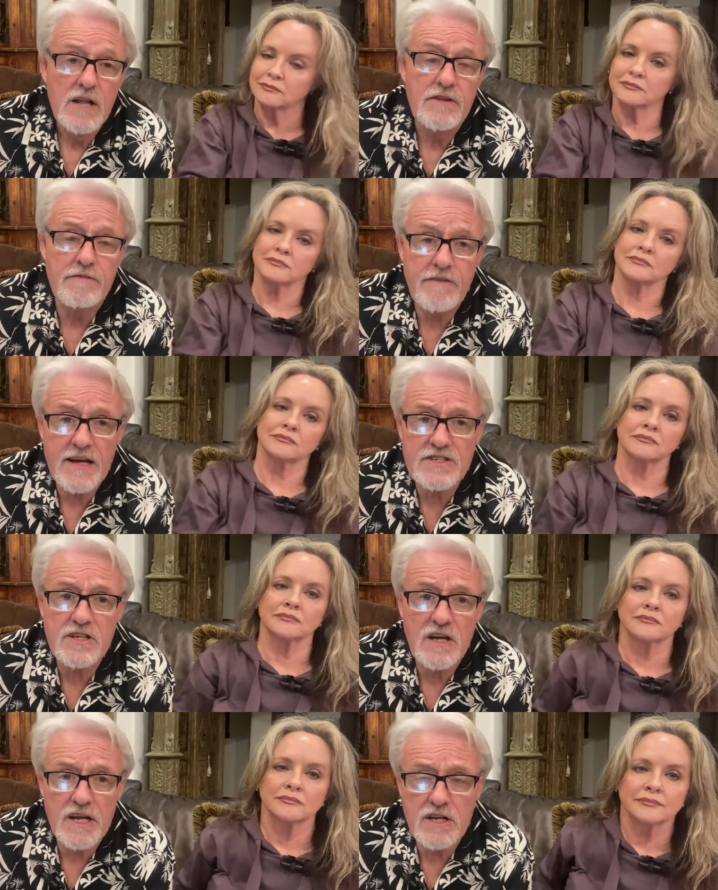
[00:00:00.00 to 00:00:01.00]
Speaker 1: The vets
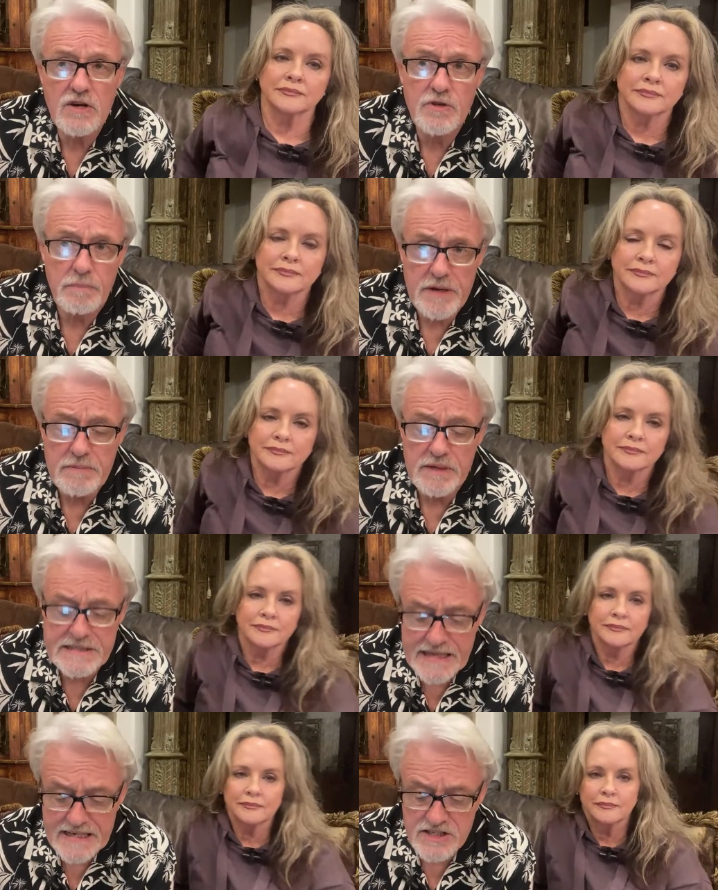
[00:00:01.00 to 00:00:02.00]
that I know that people in
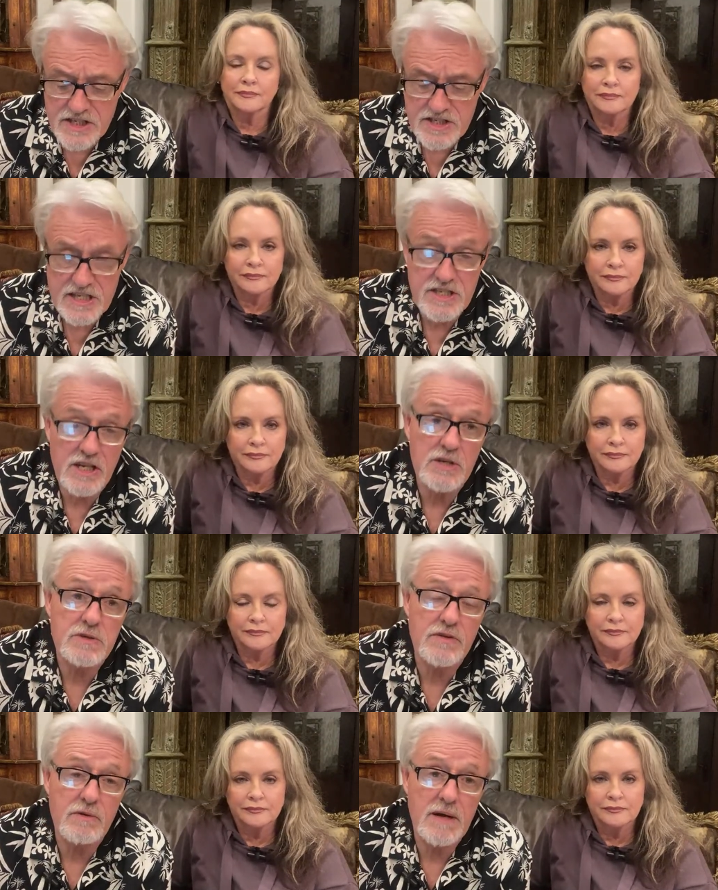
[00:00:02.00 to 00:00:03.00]
Texas tend to go
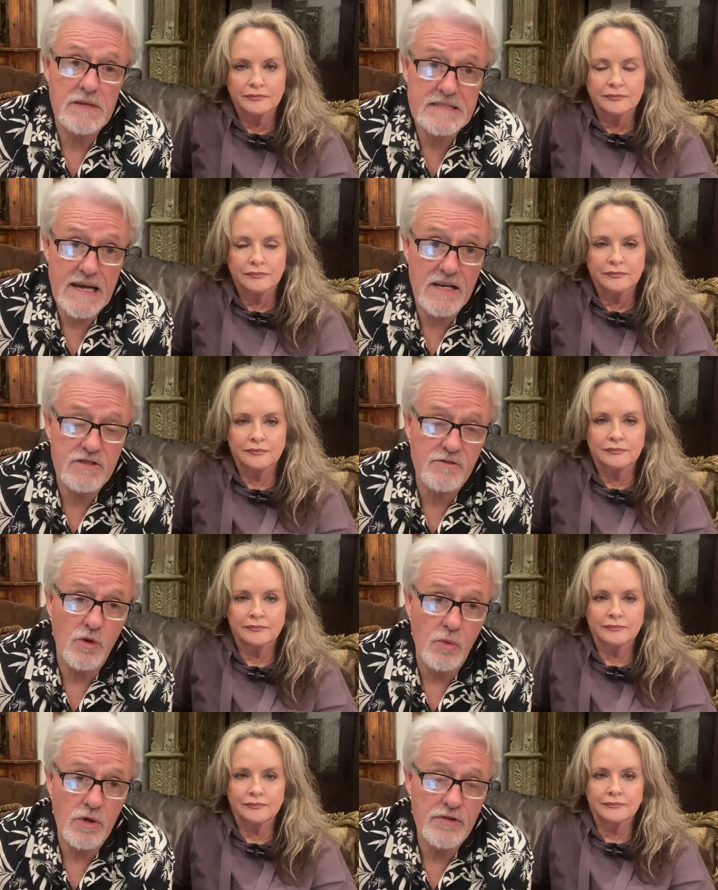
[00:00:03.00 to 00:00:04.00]
to if they're around the Dallas
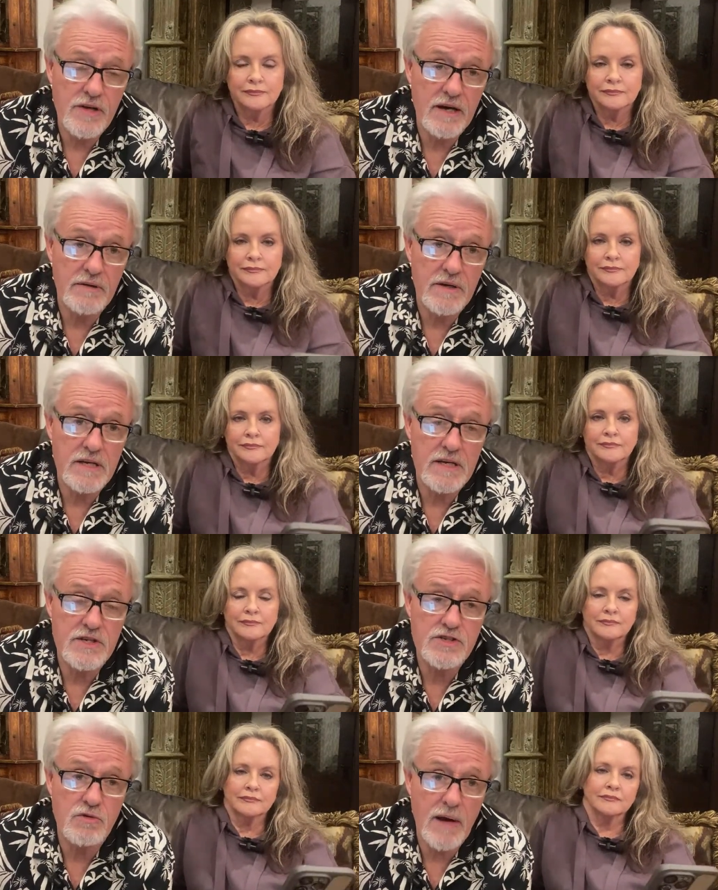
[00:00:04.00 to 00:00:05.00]
Fort Worth area
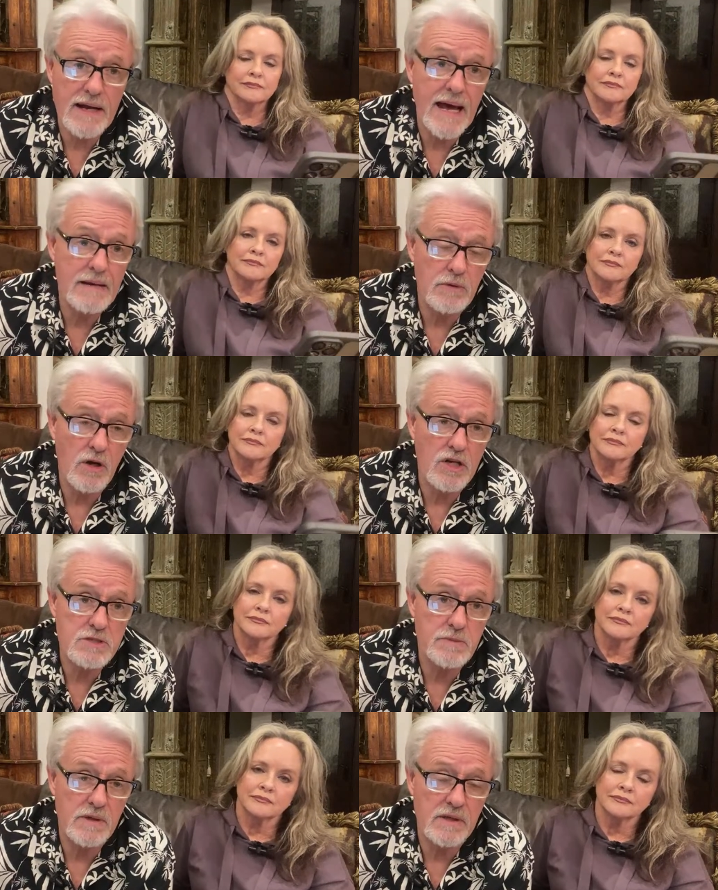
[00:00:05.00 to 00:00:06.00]
is Durant Animal
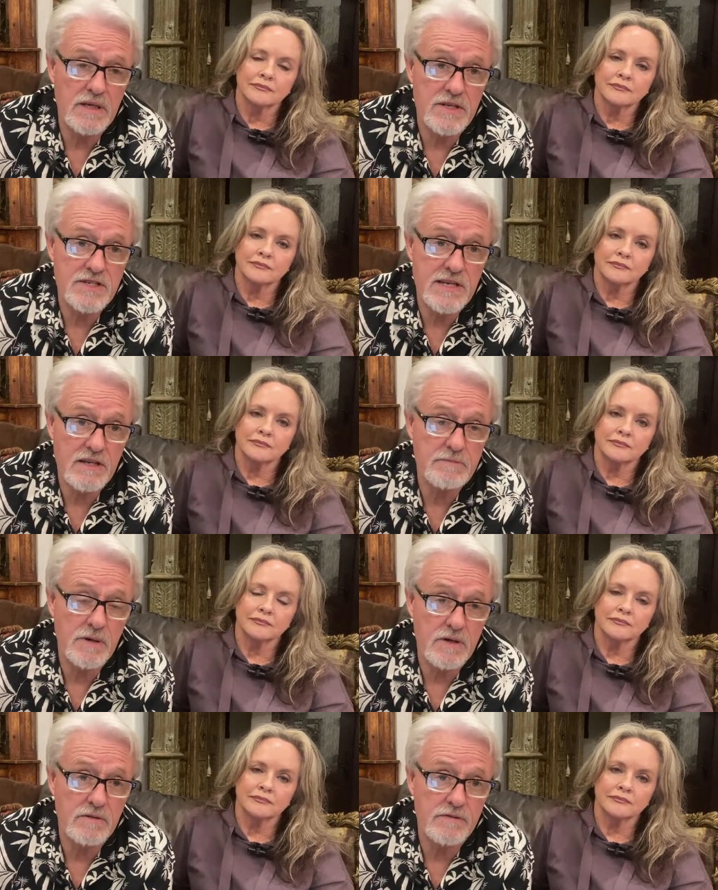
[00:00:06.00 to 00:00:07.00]
Hospital in the south
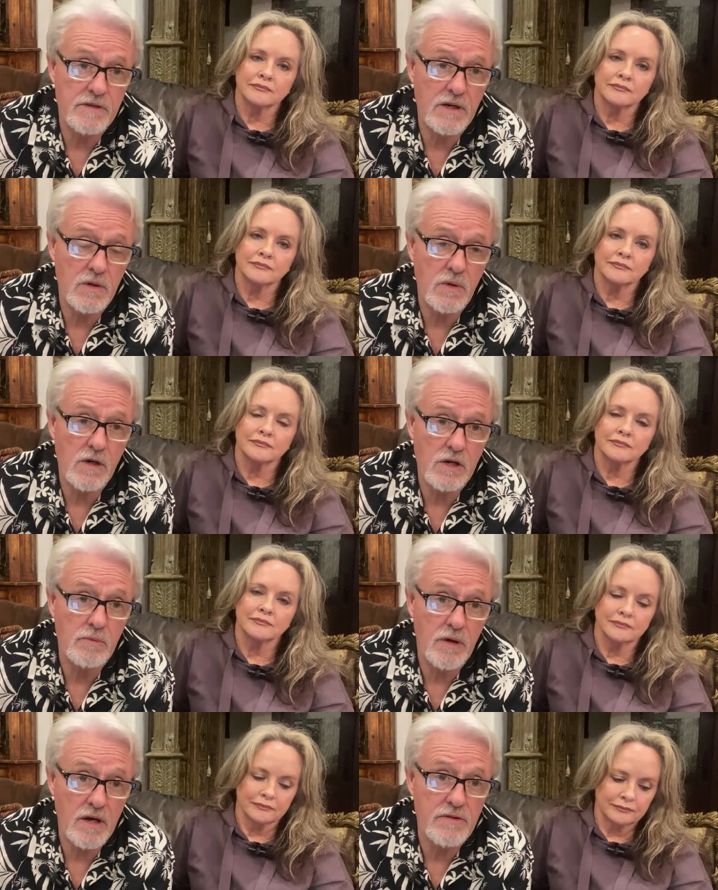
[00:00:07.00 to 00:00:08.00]
part of uh,
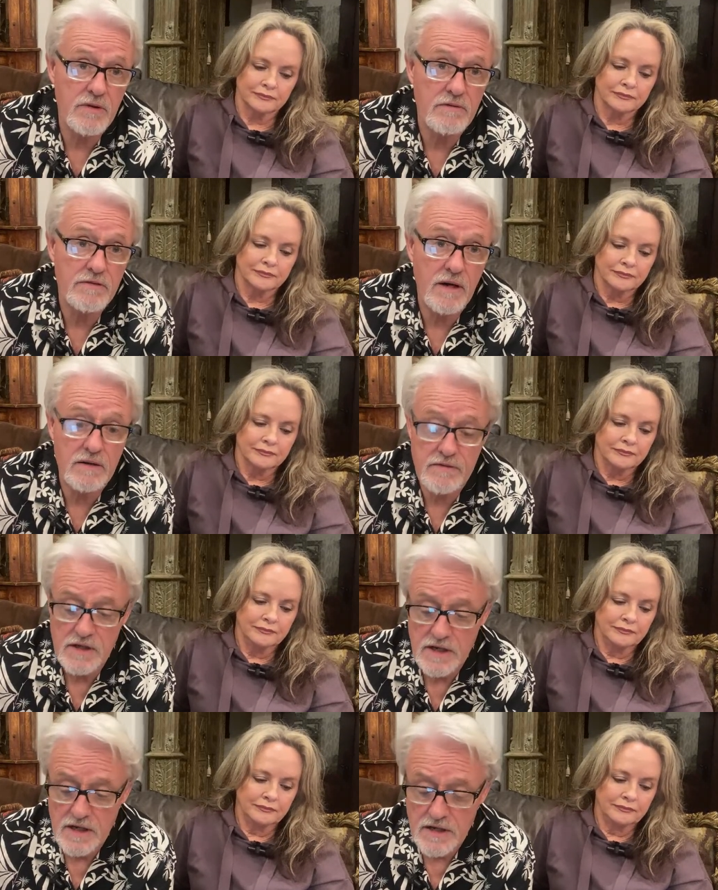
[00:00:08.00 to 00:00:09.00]
Oklahoma on I 35.
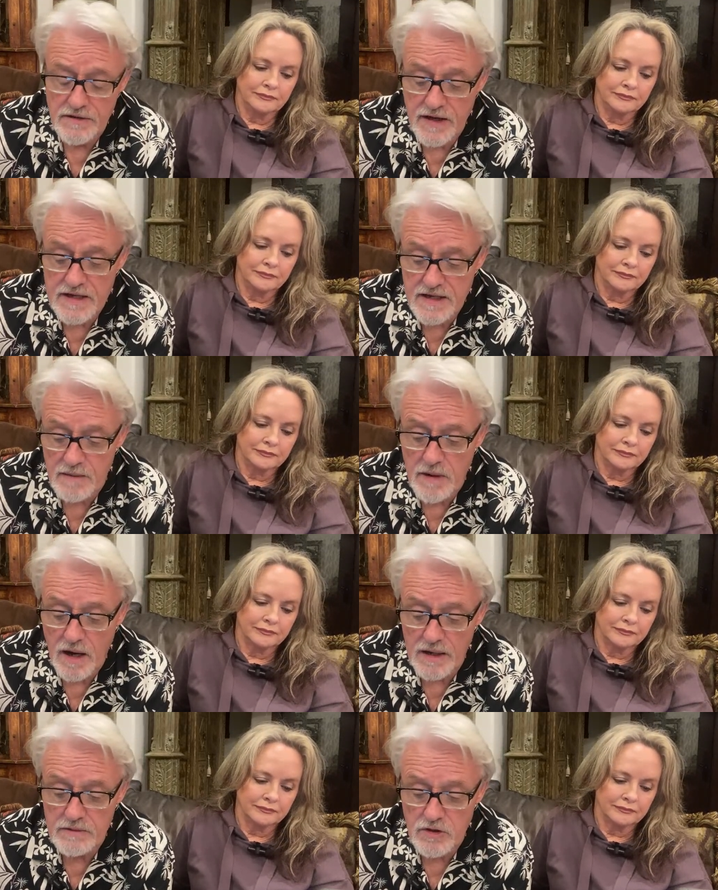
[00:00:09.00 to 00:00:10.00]
Mm-hmm. They come highly,